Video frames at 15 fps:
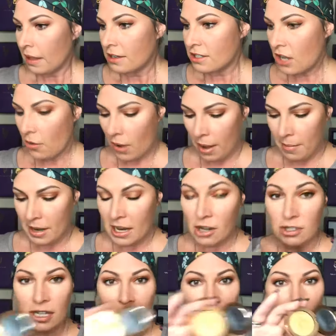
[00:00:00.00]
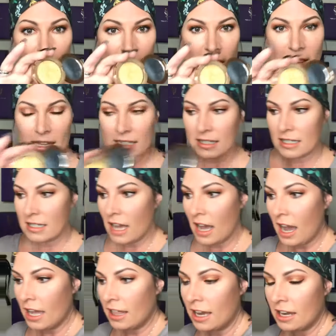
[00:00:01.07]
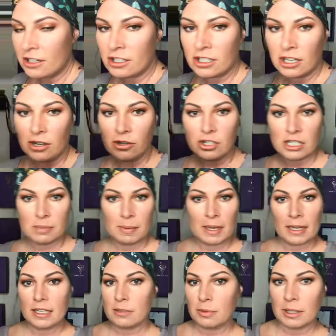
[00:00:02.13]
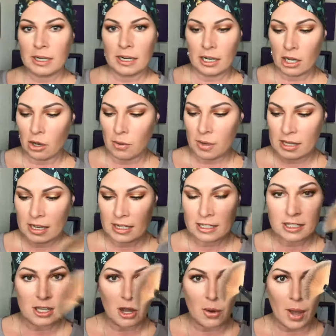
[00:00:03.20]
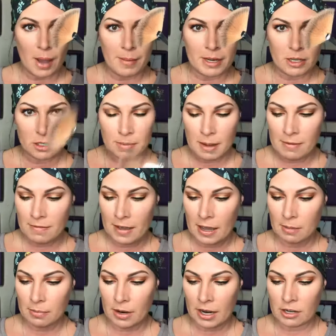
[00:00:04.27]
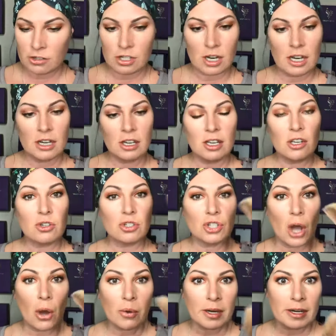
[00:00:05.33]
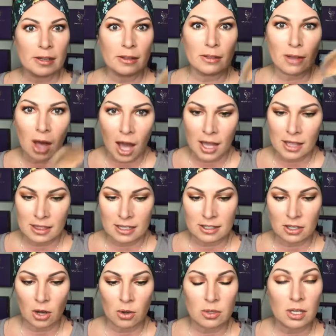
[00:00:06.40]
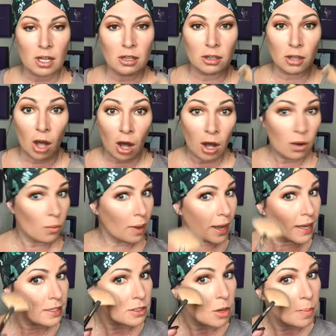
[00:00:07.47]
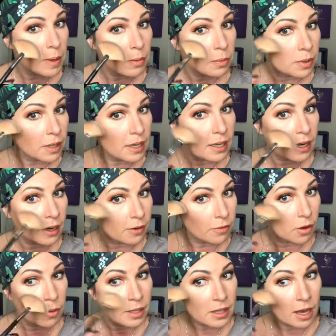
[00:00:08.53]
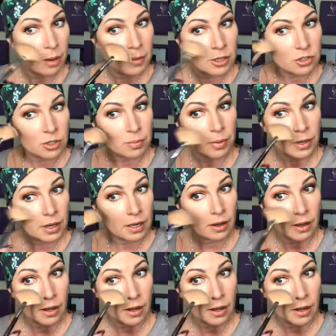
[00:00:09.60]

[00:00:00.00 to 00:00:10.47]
So I'm going to use a little bit of this as a highlighter too, just because we're going to go with it. So I'm going to use my fan brush. You don't need a lot. This goes a long way, so be really careful with how much you're putting